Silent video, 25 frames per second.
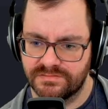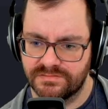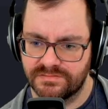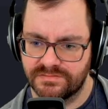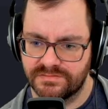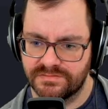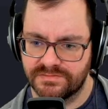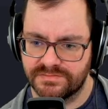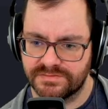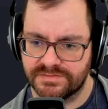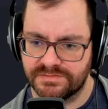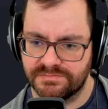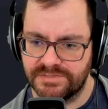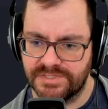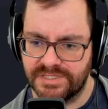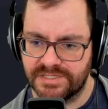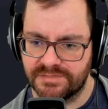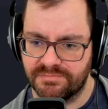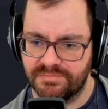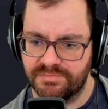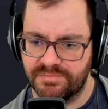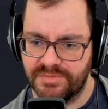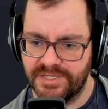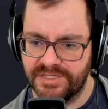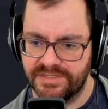It's going to be like
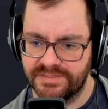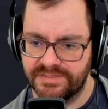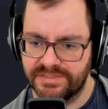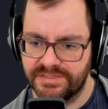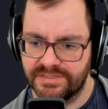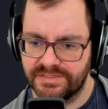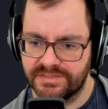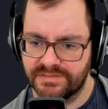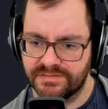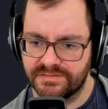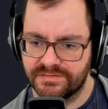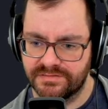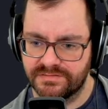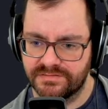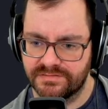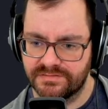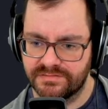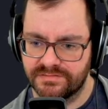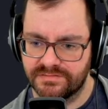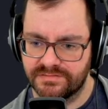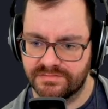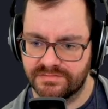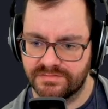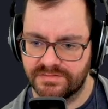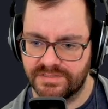pending.
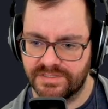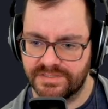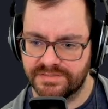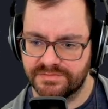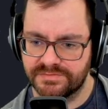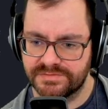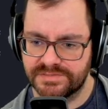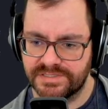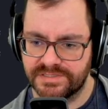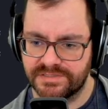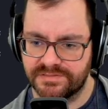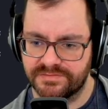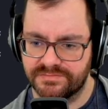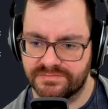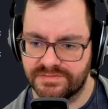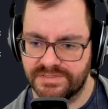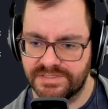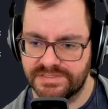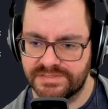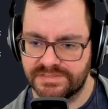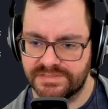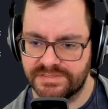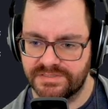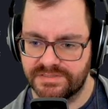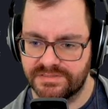I think it was like
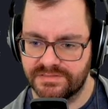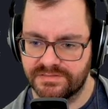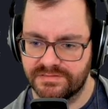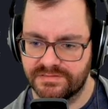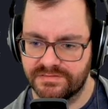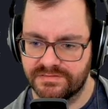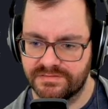erasing.